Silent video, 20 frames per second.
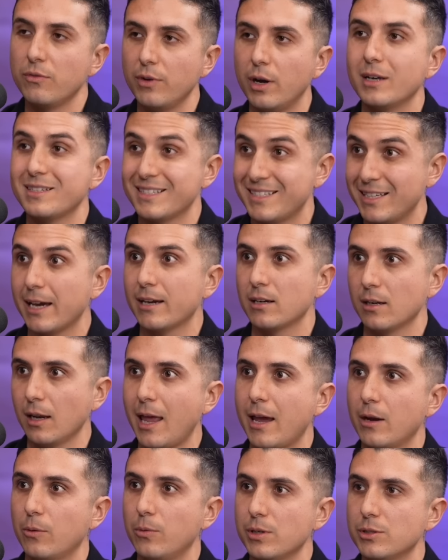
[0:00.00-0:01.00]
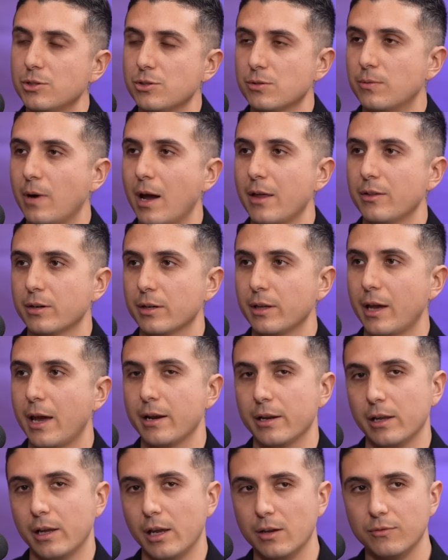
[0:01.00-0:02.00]
of a second language rather
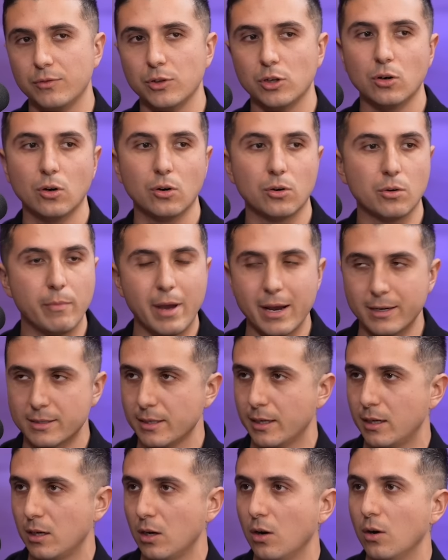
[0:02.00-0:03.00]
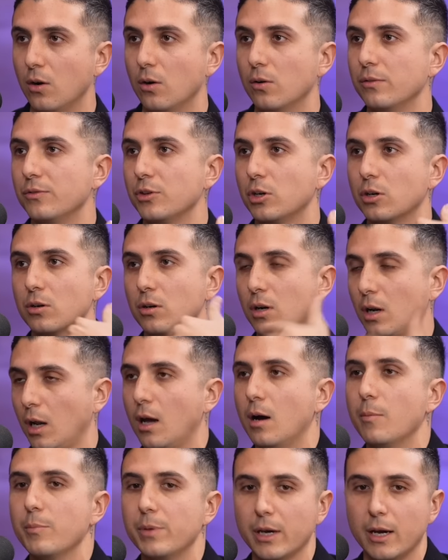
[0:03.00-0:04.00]
than if you go to Mexico, if you go to
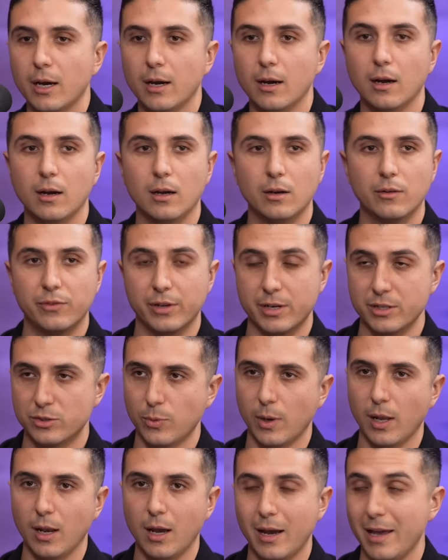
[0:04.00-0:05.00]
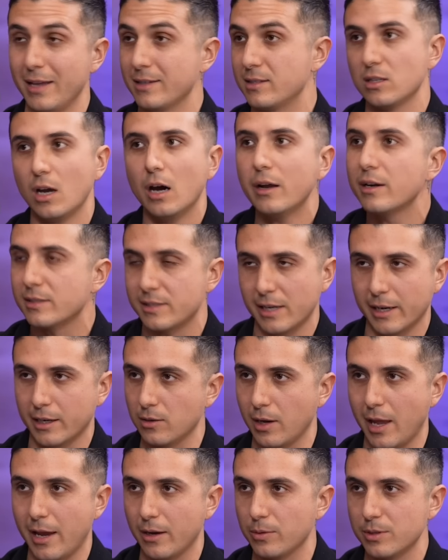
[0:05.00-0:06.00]
Colombia, Venezuela, it's not a
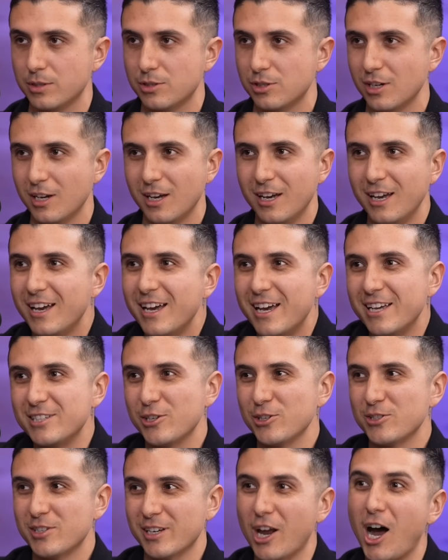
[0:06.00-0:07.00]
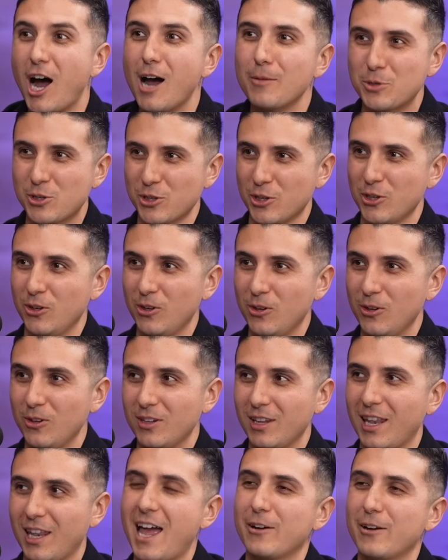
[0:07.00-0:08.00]
second language. It's just an
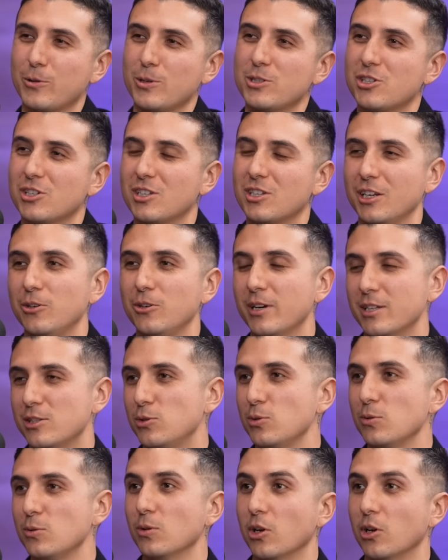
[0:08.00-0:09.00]
optional language that you get to